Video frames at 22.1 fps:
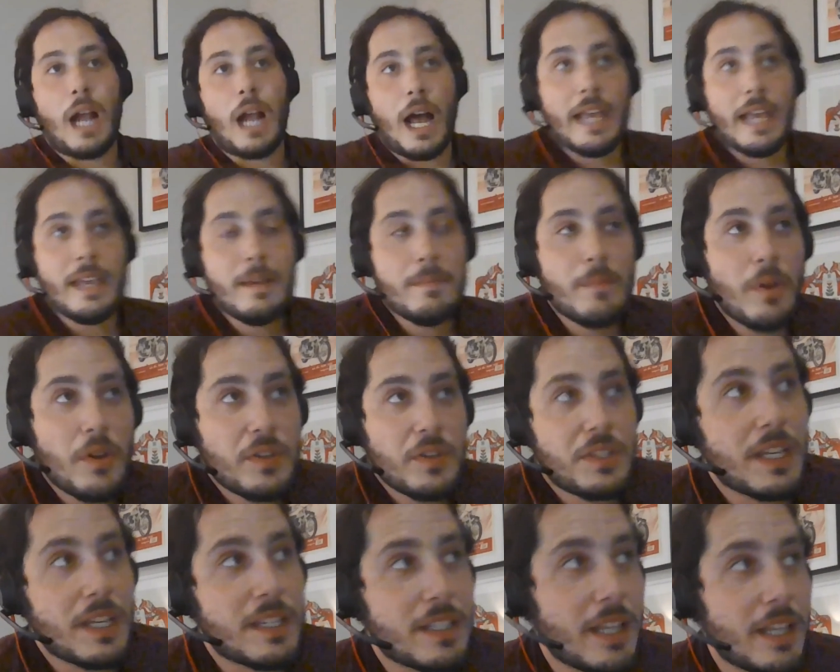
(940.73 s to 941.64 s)
I am
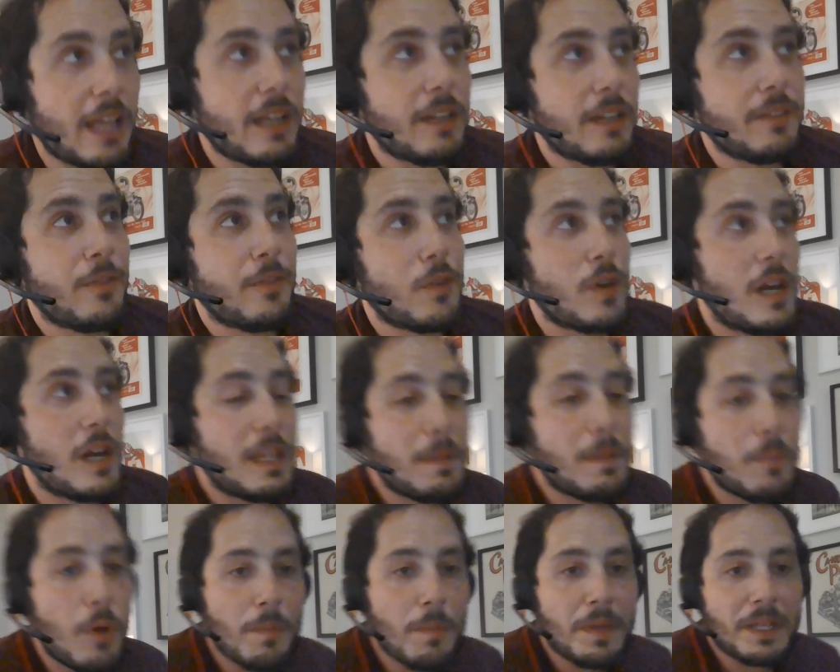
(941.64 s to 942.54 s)
most excited for at
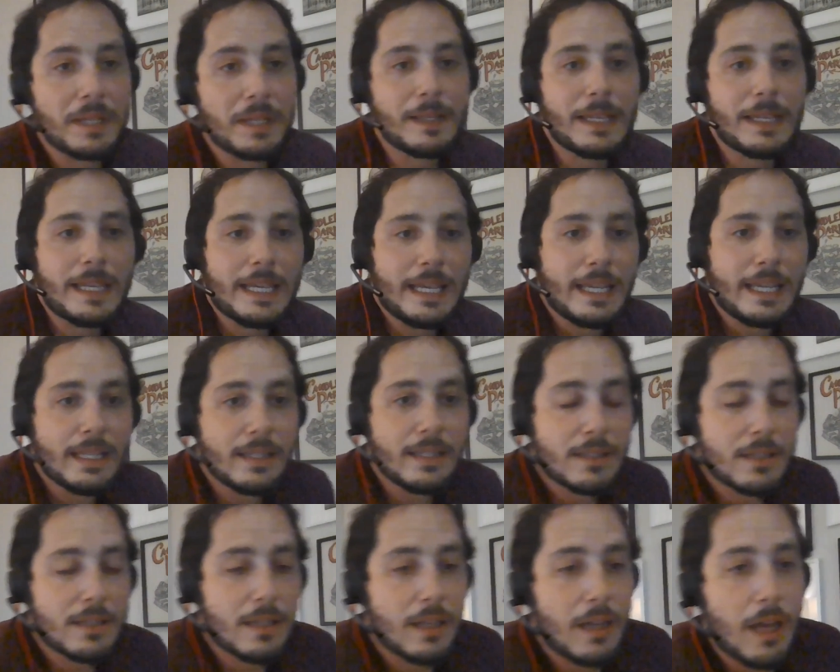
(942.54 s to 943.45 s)
the moment
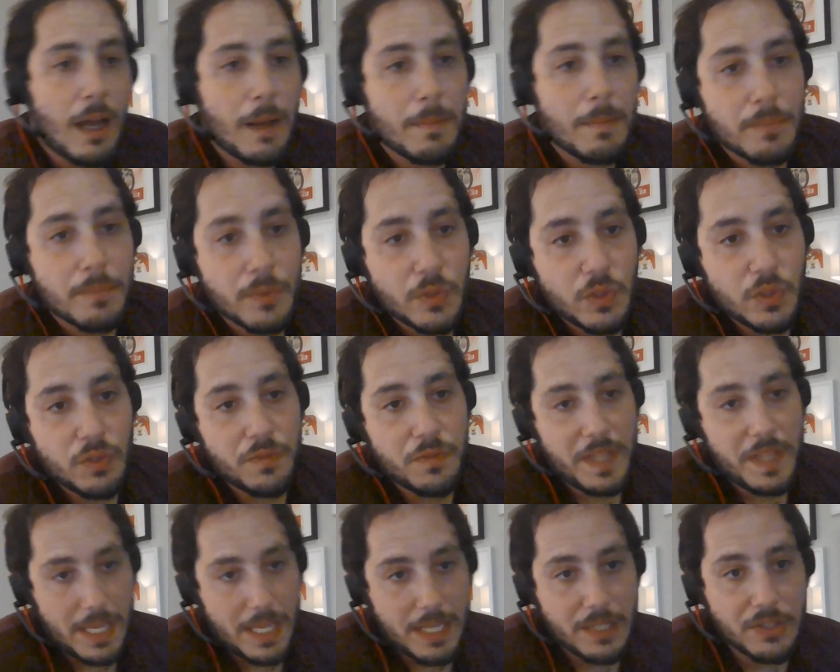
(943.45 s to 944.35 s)
is a move
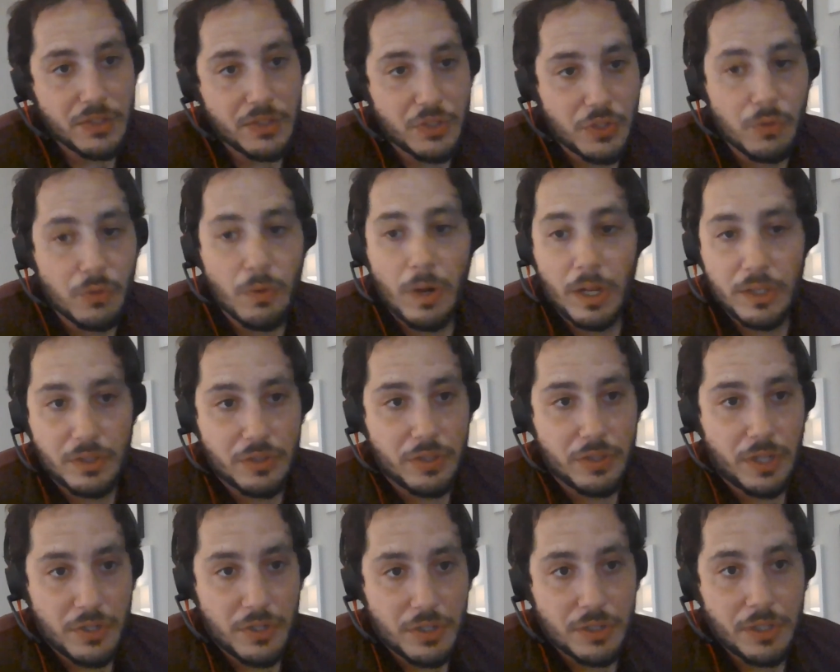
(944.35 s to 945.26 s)
into
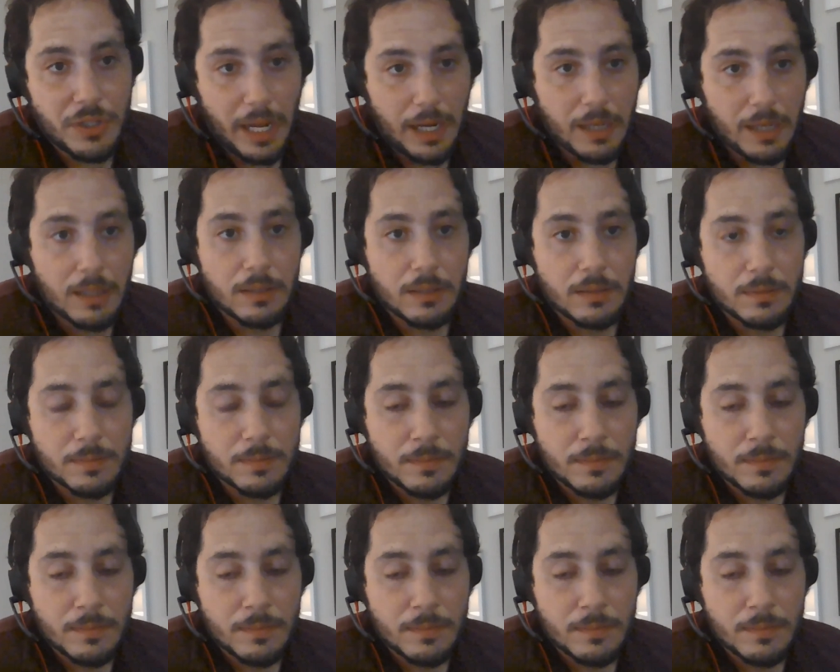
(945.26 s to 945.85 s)
unstructured data,